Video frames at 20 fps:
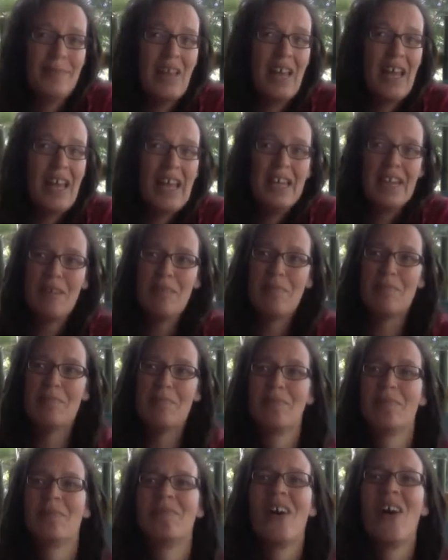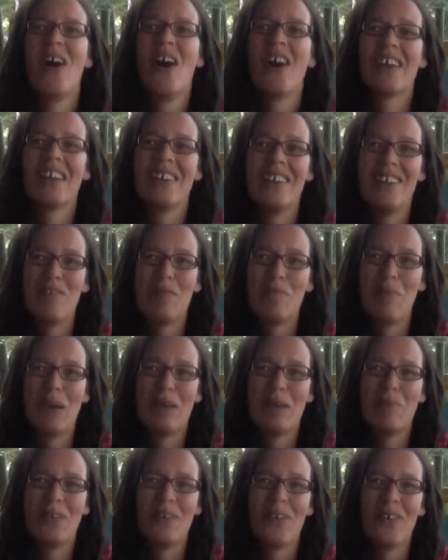And I can hear a
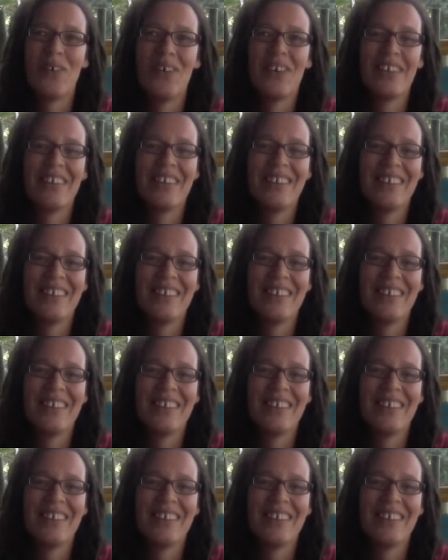baby crying.